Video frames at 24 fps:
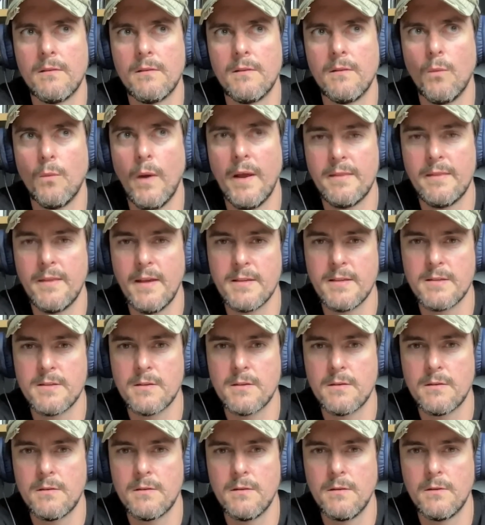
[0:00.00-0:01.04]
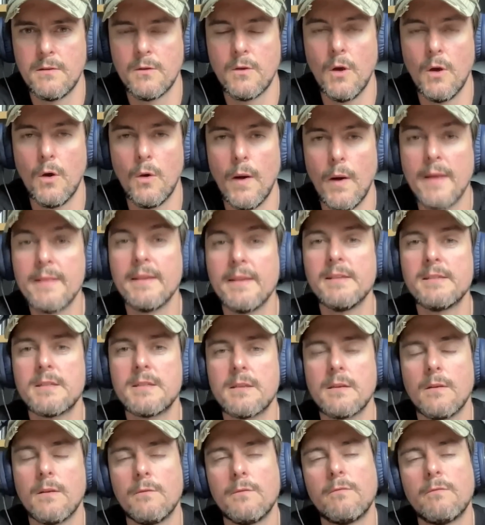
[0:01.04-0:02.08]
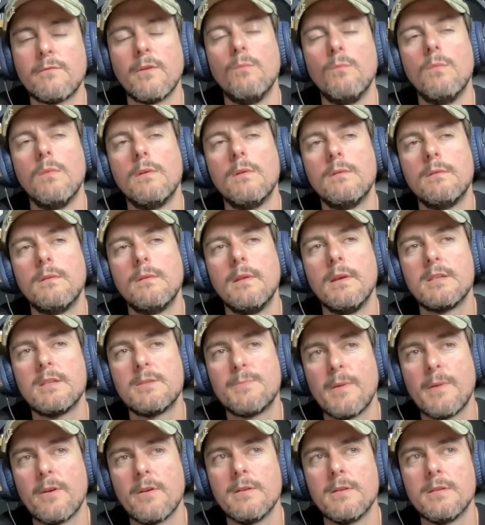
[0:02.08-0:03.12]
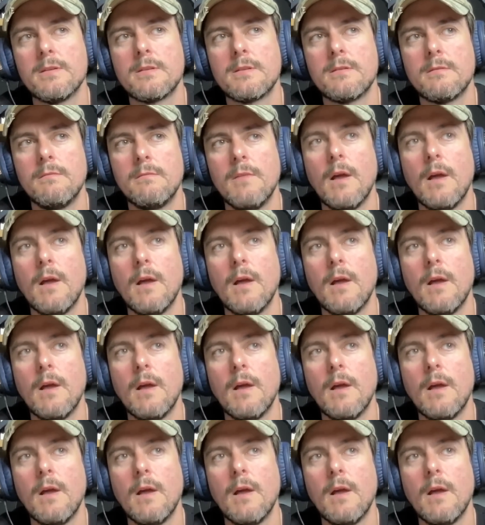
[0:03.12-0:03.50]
way things go, at least from the experience,